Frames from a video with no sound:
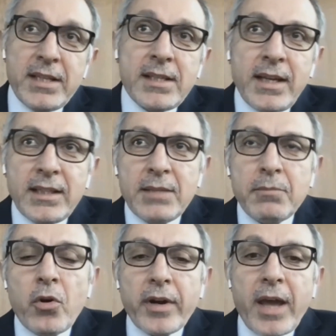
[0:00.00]
let's say,
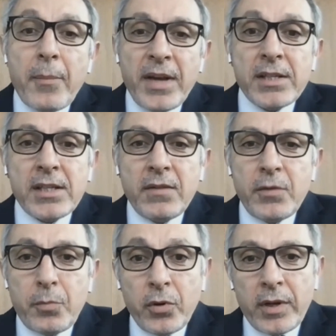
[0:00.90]
the more capacity
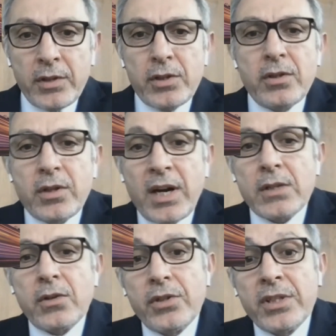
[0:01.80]
we put into the
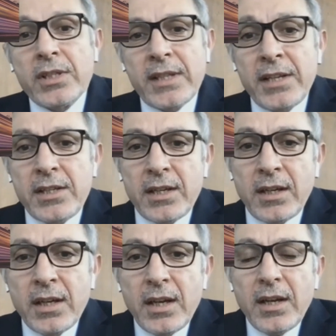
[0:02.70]
Kars Logistics
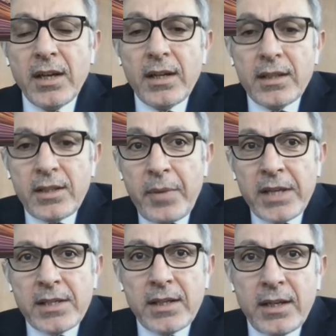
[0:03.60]
Center, the
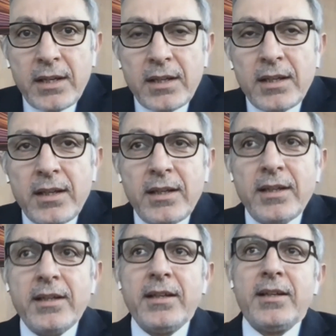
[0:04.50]

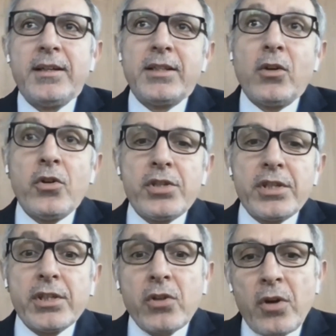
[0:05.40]
better the
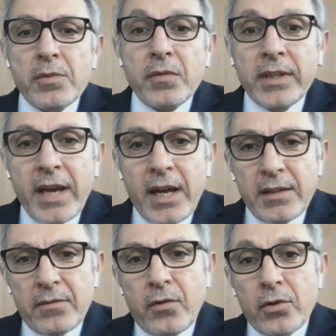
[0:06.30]
logistics terms will
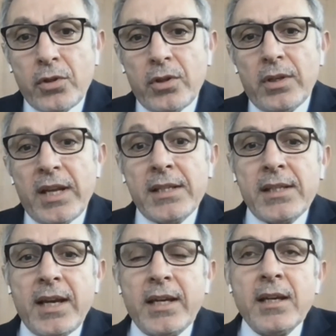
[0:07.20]
get for the,
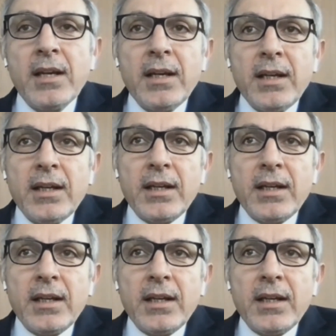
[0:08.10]
let's say,